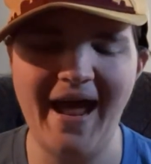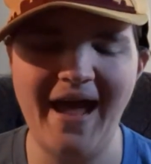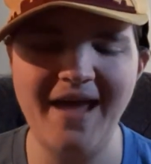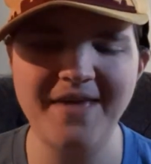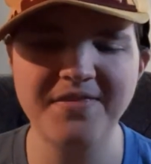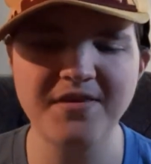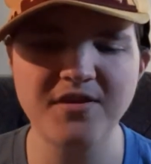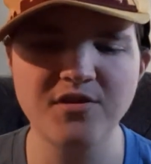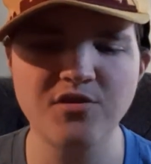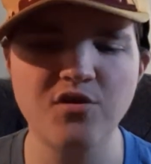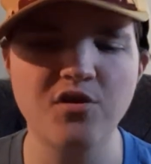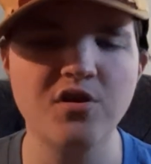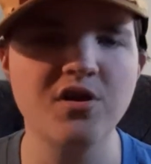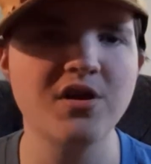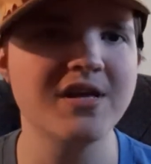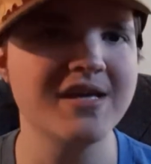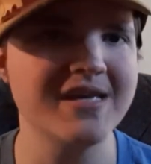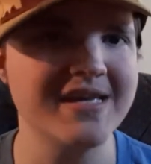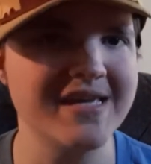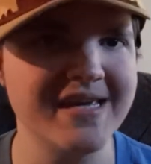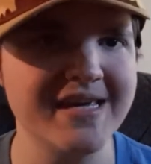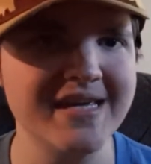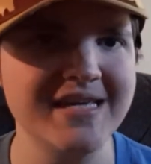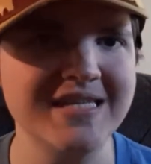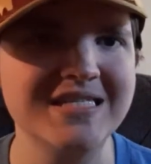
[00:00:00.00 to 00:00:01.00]
I think you could have
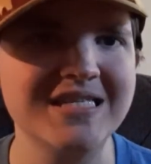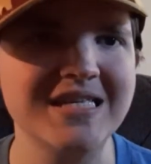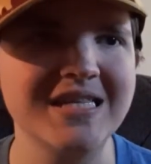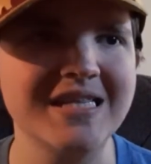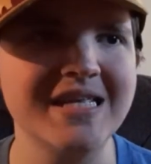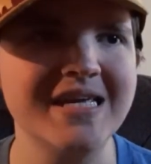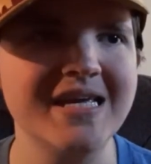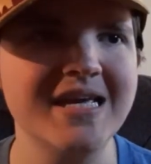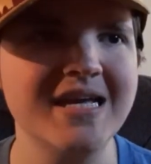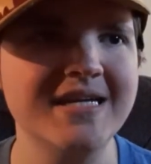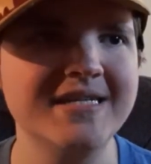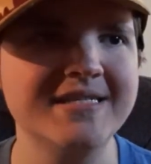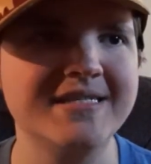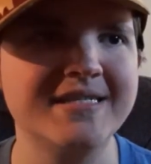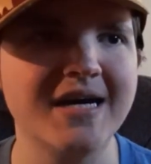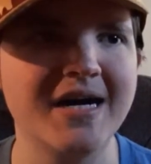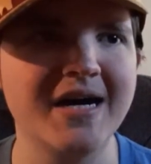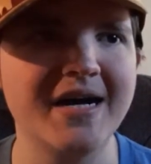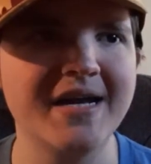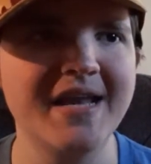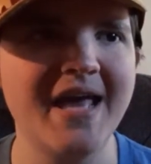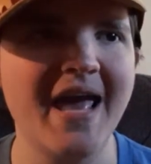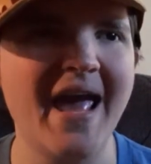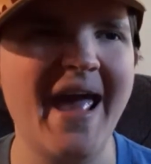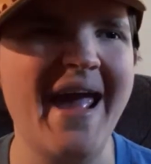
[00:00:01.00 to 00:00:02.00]
easily
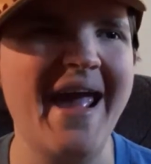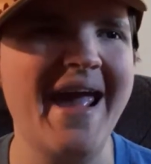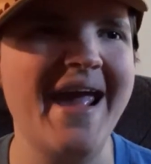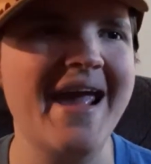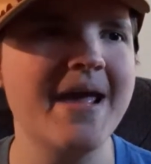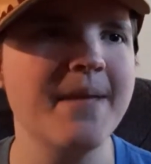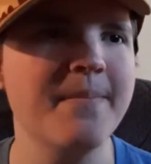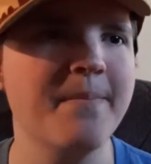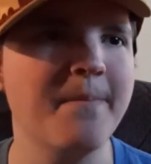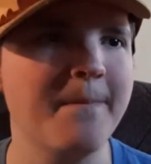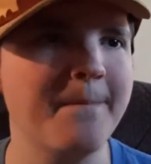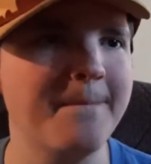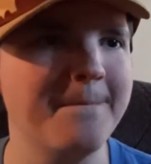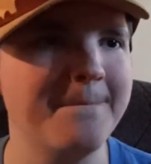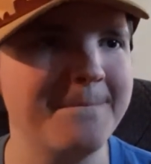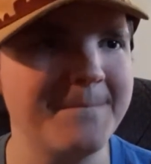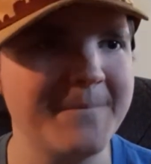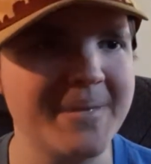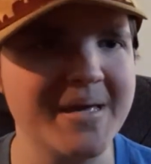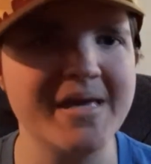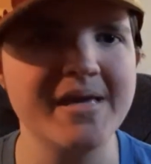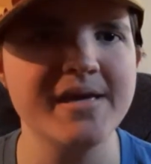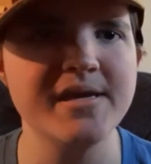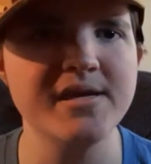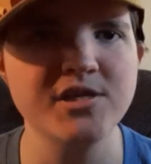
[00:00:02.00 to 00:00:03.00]
done a
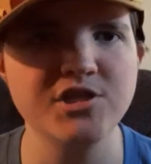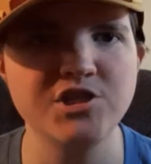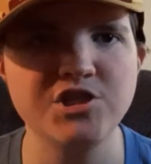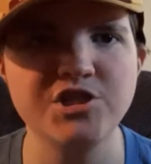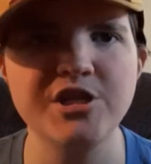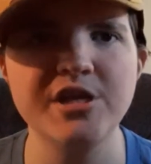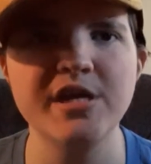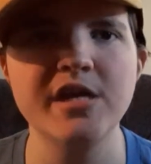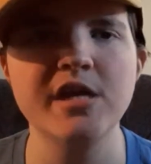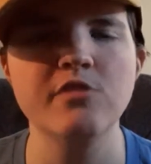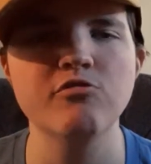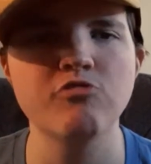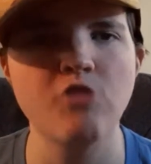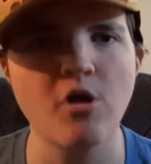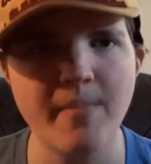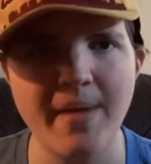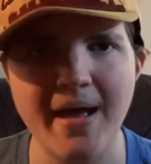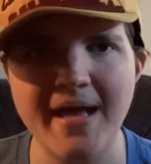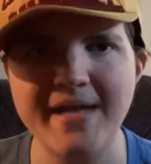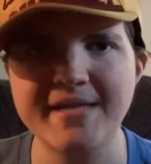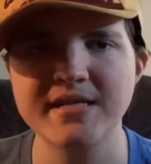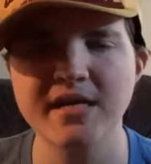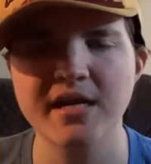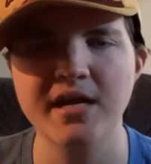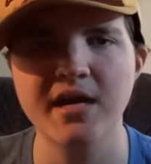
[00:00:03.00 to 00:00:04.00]
PG
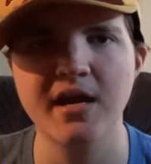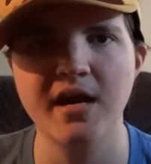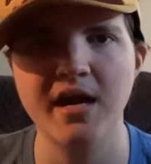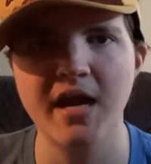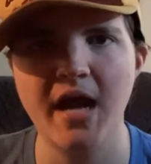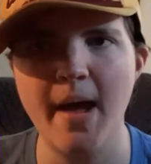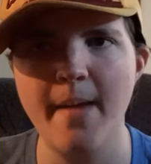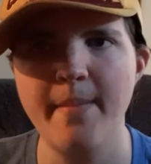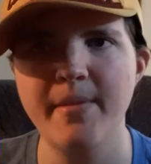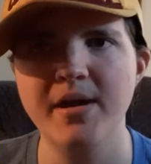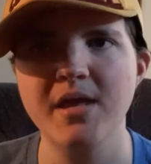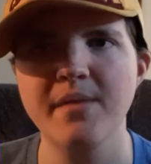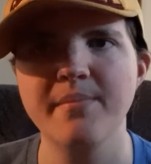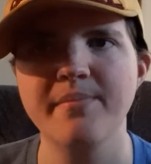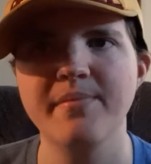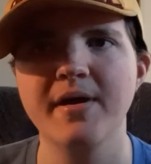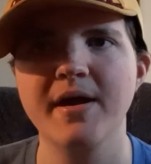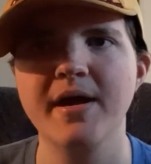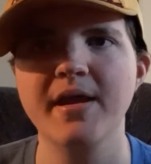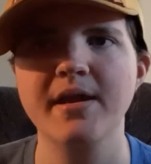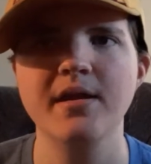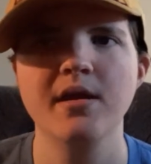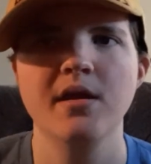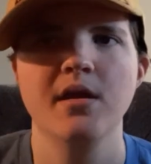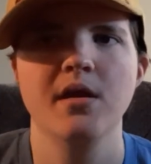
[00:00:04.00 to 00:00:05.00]
romantic comedy,
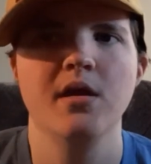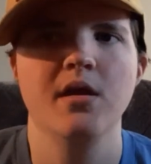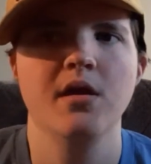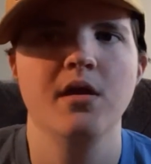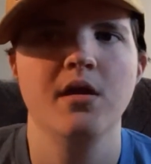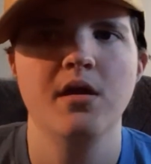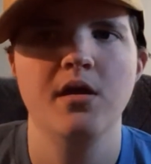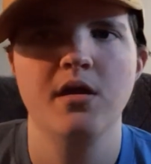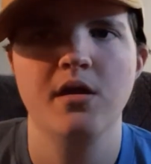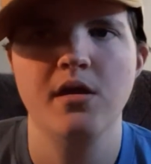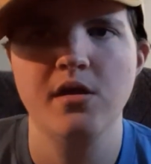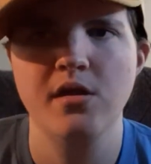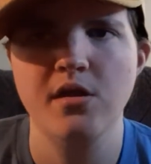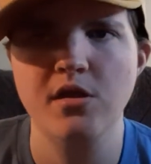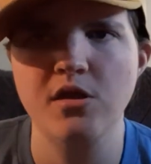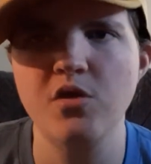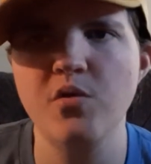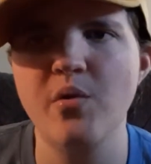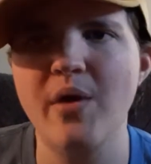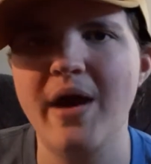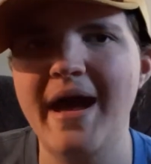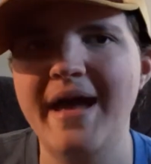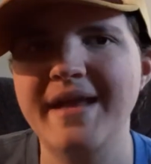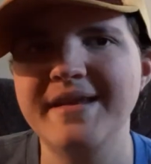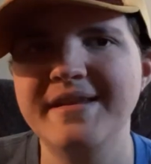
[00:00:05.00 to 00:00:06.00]
but you
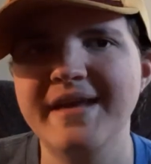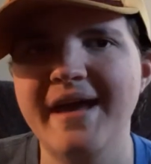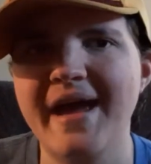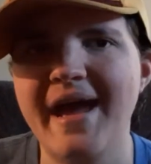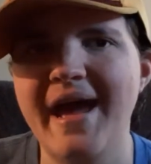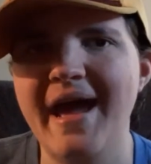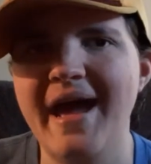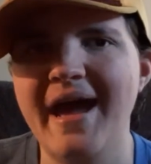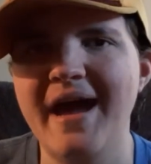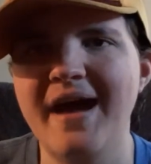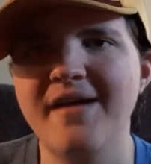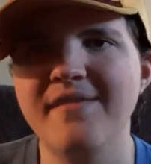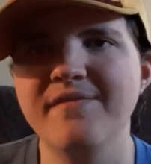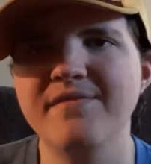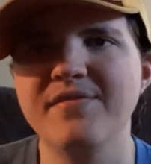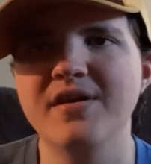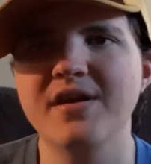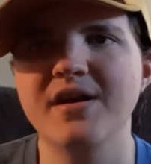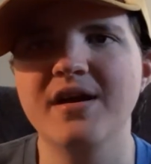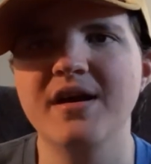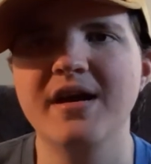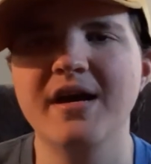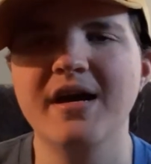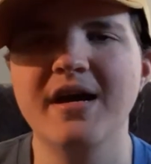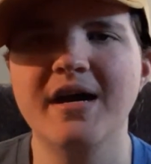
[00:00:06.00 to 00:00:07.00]
had to have
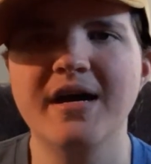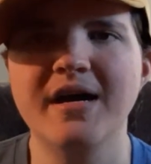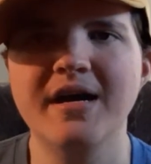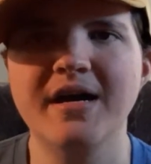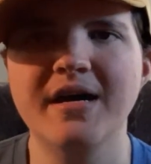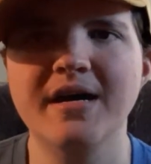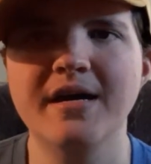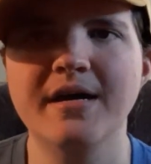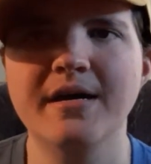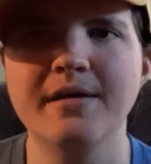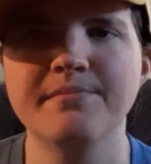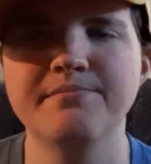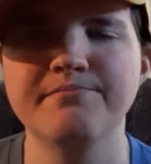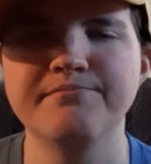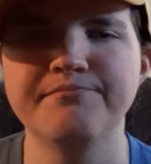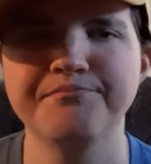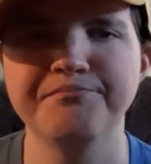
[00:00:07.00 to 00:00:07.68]
a